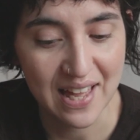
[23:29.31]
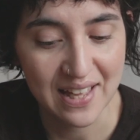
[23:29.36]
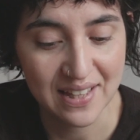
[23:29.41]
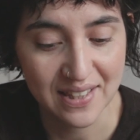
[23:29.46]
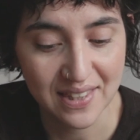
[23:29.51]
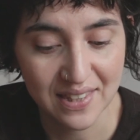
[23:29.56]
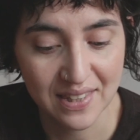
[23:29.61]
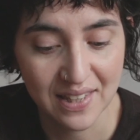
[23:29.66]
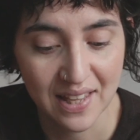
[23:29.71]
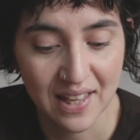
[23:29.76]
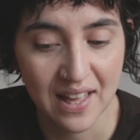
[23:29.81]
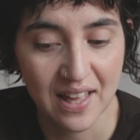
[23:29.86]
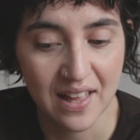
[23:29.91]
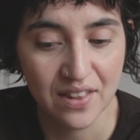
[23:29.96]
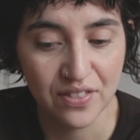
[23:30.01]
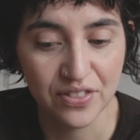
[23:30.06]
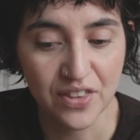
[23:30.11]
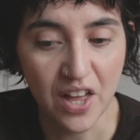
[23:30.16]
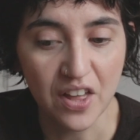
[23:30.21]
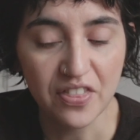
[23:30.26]
And
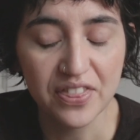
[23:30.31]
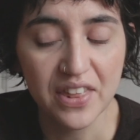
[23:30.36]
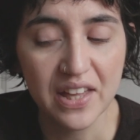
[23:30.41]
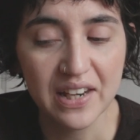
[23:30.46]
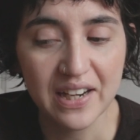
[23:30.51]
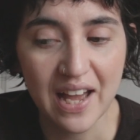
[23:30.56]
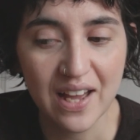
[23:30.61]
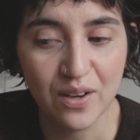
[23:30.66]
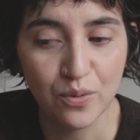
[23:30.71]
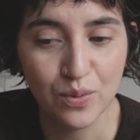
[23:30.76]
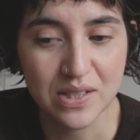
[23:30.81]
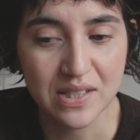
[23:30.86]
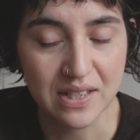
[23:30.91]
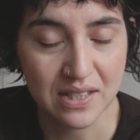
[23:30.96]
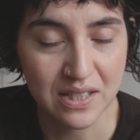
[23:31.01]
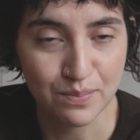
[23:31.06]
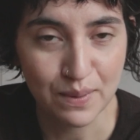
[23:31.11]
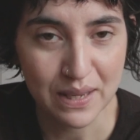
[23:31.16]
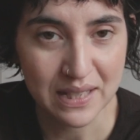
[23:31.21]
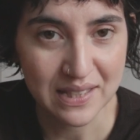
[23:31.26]
not that I was
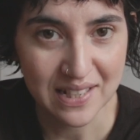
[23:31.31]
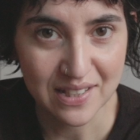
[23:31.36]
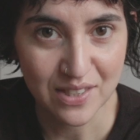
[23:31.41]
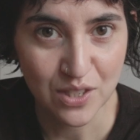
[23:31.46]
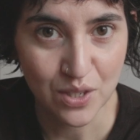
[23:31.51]
expecting